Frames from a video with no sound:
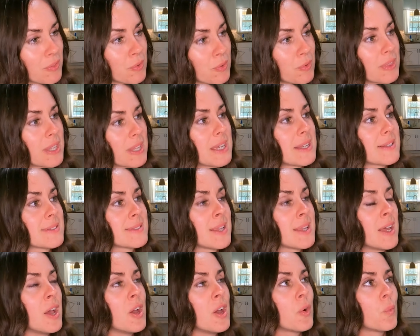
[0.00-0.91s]
through this.
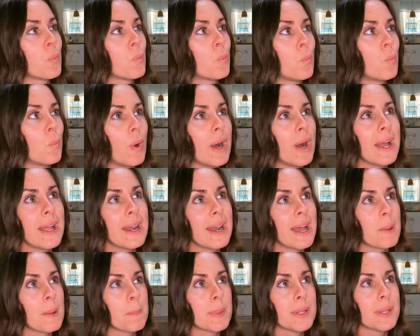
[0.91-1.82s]
What
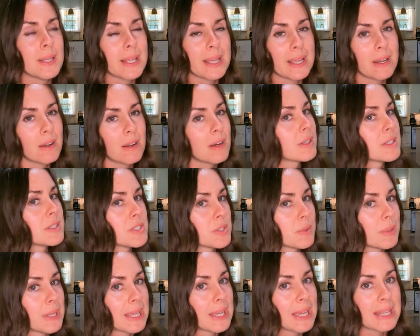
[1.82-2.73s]
I plan on
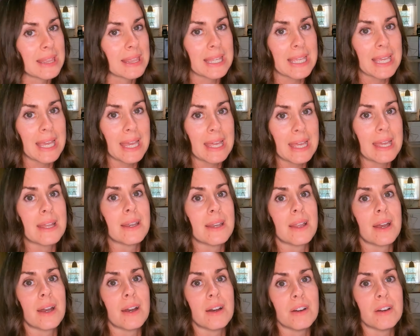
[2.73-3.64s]
doing at the
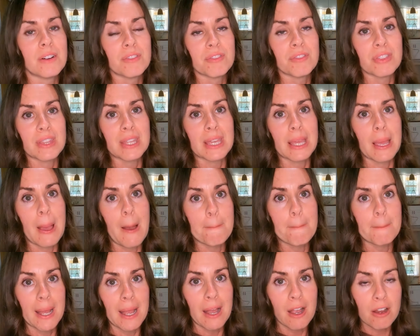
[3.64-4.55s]
end of the
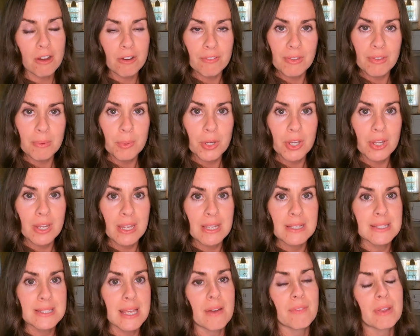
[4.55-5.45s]
biography book
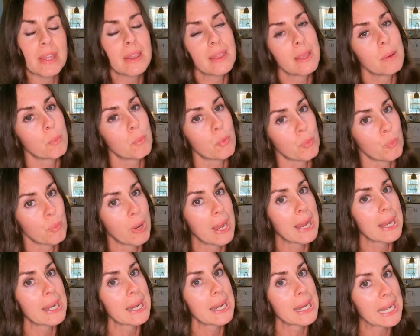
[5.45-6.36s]
is having them
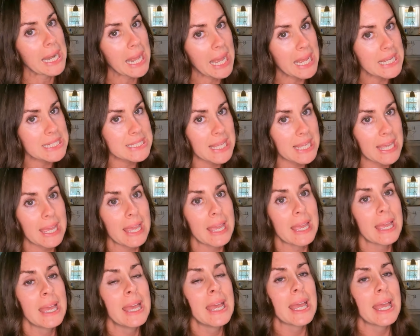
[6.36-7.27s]
write an
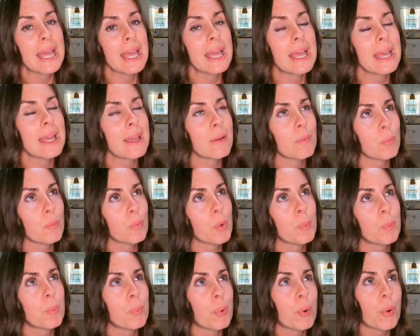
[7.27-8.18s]
essay. It
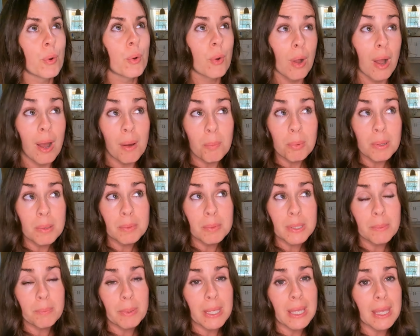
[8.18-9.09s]
will
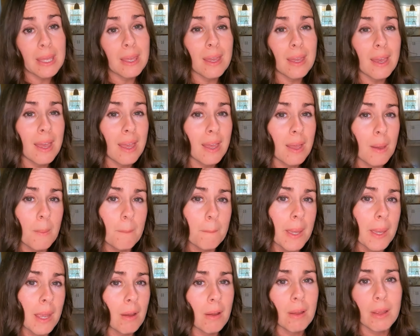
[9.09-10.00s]
probably be a
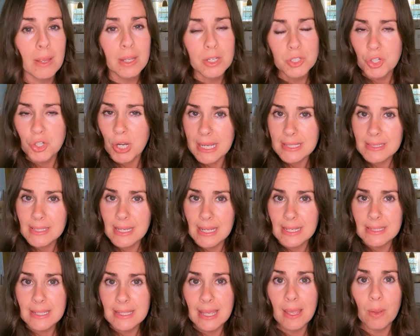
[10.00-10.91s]
compare and contrast
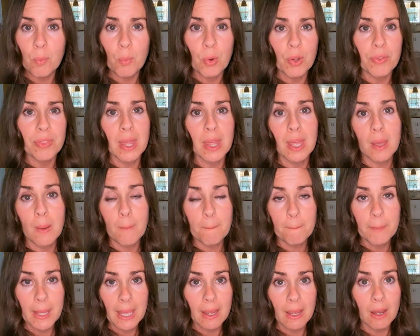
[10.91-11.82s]
essay where they
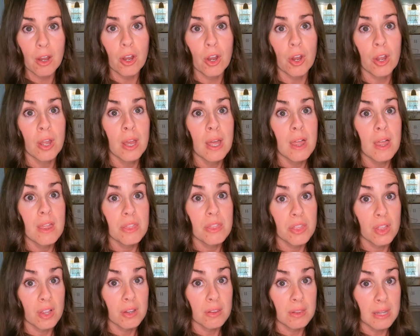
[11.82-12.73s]
compare
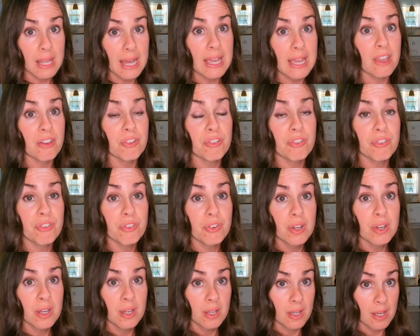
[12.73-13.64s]
the life
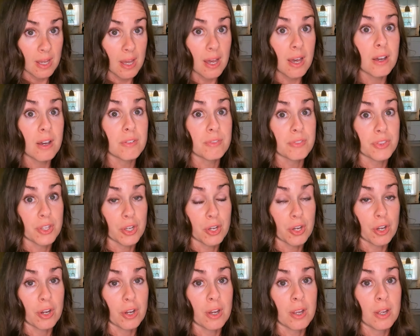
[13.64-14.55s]
of
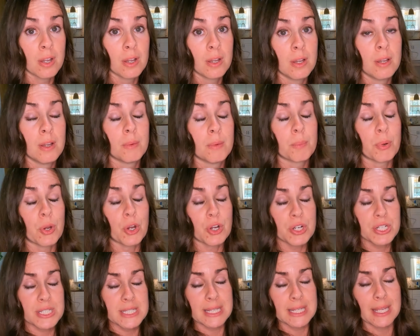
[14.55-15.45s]
their
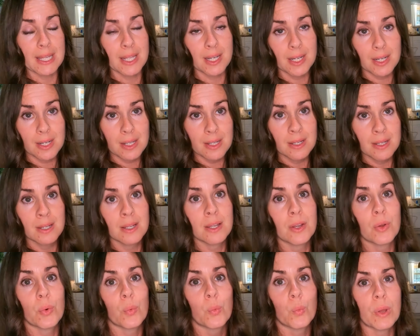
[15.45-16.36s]
person
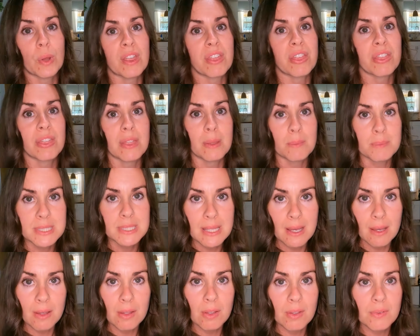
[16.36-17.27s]
with
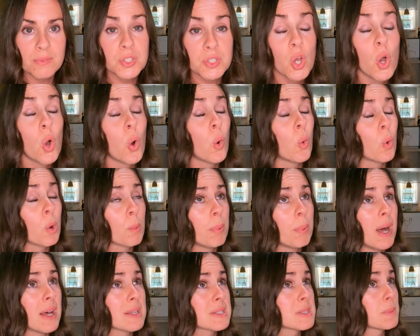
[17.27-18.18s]
themselves or
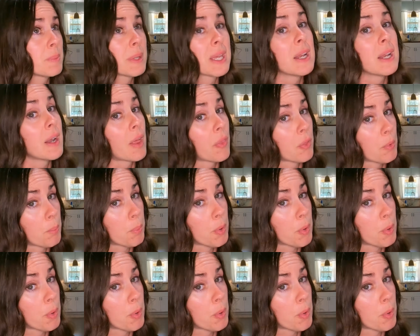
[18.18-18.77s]
possibly another